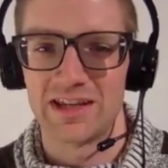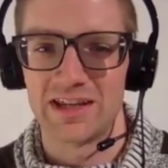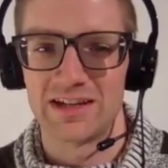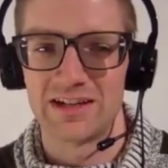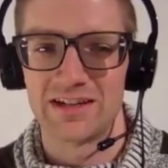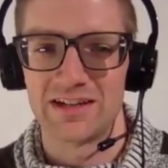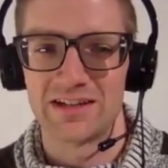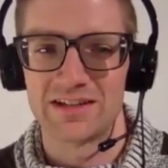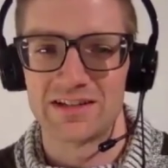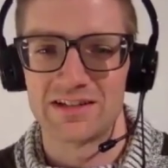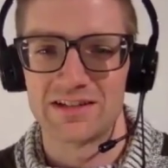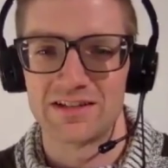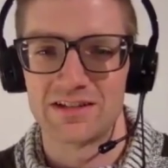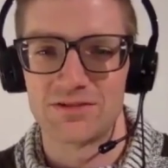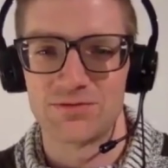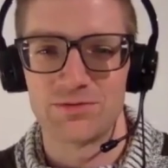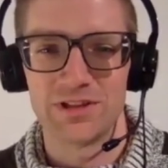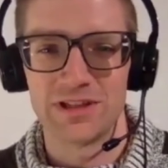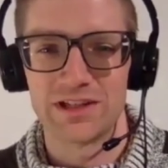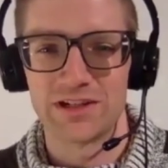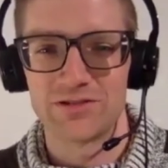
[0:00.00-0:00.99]
And it's
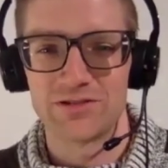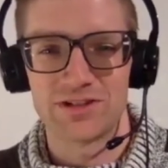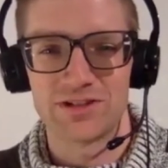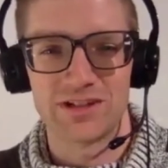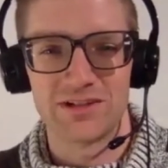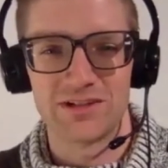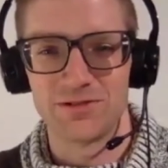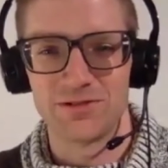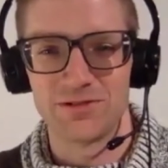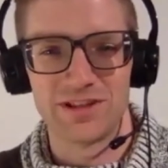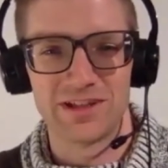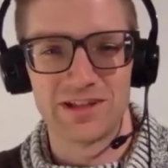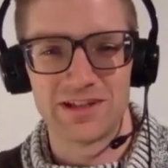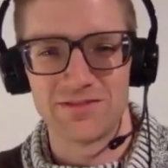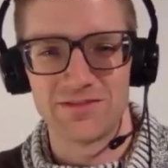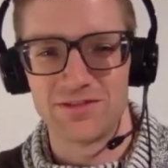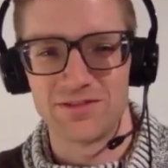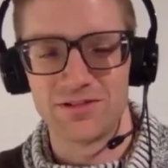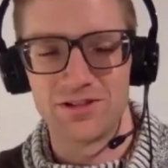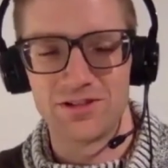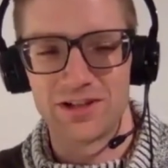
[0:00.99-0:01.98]
just really interesting where like
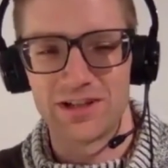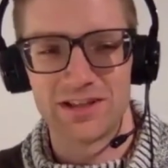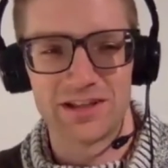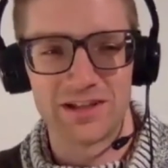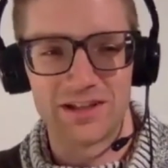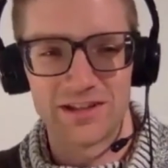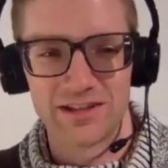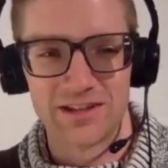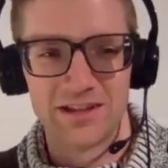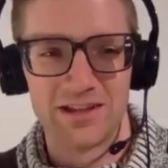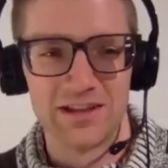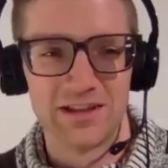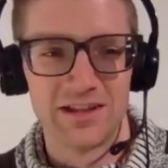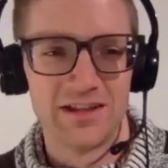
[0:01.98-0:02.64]
if you look at like